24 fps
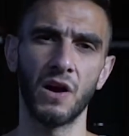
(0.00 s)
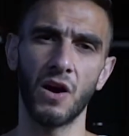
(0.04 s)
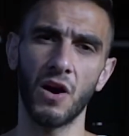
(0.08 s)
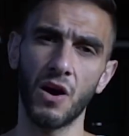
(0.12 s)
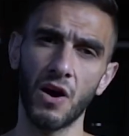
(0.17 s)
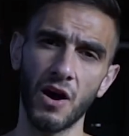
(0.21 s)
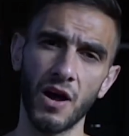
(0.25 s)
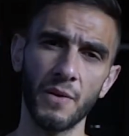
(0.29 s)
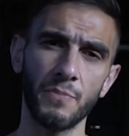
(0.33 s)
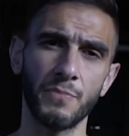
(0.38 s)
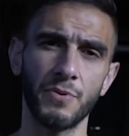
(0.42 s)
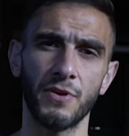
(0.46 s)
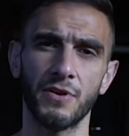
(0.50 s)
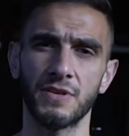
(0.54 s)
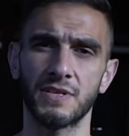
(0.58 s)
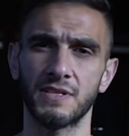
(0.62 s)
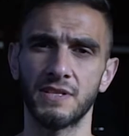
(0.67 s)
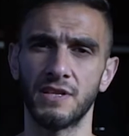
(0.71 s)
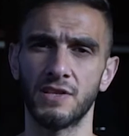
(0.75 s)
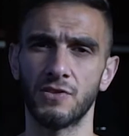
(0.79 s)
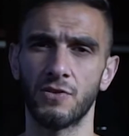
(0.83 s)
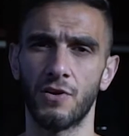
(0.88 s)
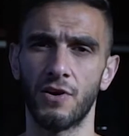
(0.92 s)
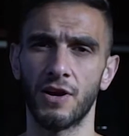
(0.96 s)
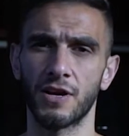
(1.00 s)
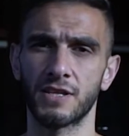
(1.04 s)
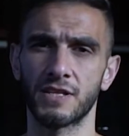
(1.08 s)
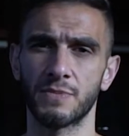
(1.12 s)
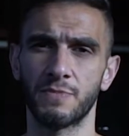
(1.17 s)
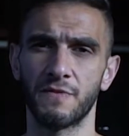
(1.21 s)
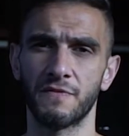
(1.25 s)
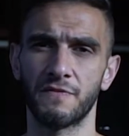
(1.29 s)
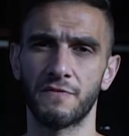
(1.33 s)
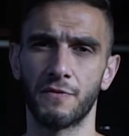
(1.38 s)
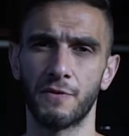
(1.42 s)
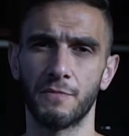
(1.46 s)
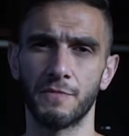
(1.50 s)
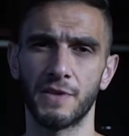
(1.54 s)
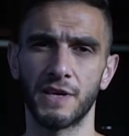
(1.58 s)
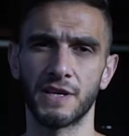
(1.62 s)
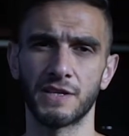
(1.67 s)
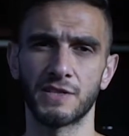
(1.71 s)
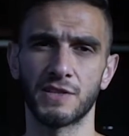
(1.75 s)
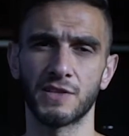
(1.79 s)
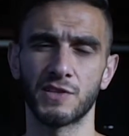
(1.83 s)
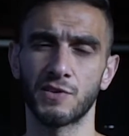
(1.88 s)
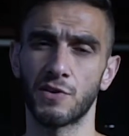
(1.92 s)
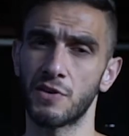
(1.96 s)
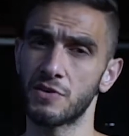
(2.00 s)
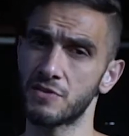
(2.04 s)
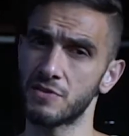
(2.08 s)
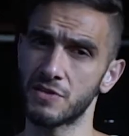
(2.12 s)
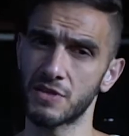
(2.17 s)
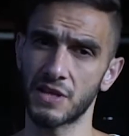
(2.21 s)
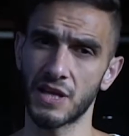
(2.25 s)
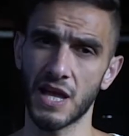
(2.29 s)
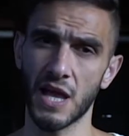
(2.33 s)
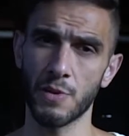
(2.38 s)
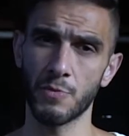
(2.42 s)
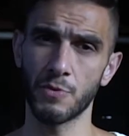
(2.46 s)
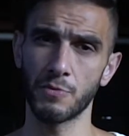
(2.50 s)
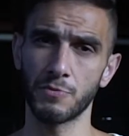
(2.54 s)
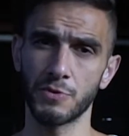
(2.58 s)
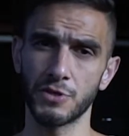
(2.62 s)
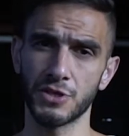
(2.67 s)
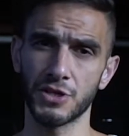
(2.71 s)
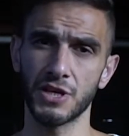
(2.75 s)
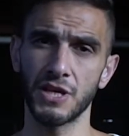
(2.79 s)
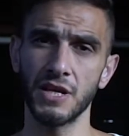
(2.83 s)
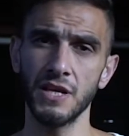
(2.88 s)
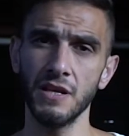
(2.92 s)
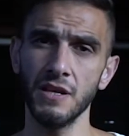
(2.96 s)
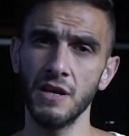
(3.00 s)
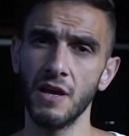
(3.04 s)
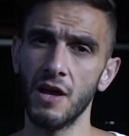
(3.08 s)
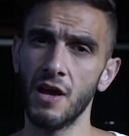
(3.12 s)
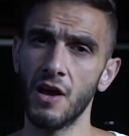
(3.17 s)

I personally like to perform the exercise on the cable machine.